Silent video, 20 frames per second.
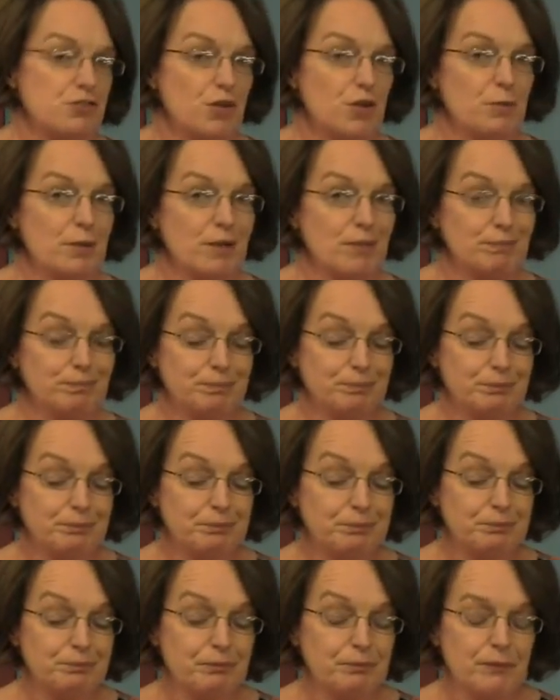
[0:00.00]
from him.
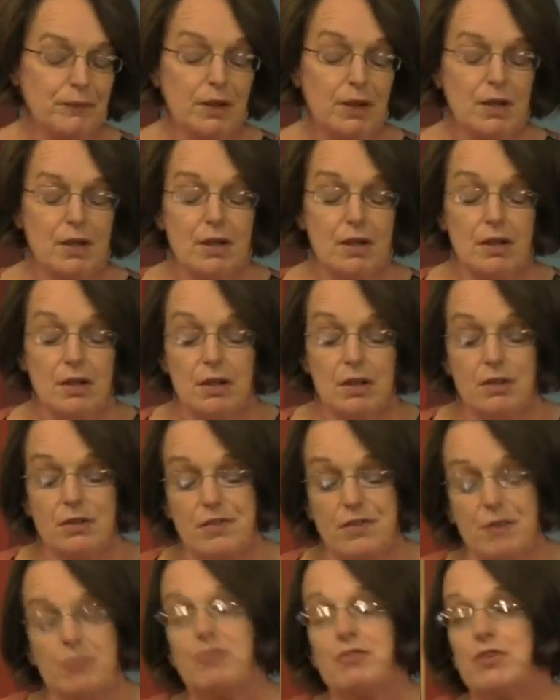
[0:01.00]

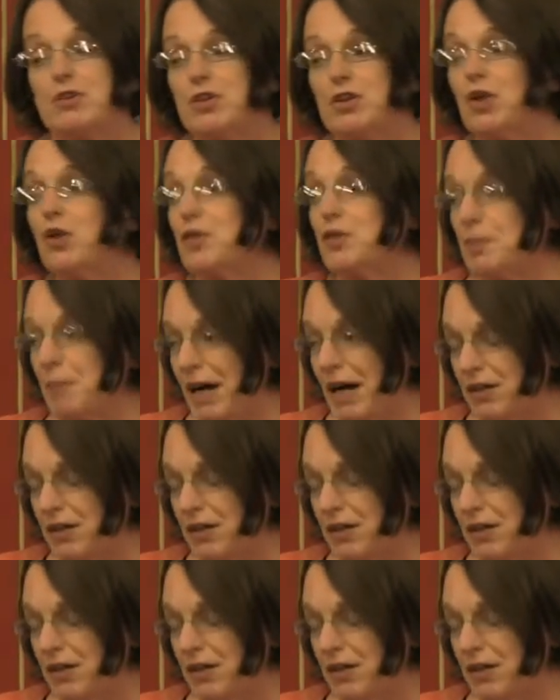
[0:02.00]
Some of you know the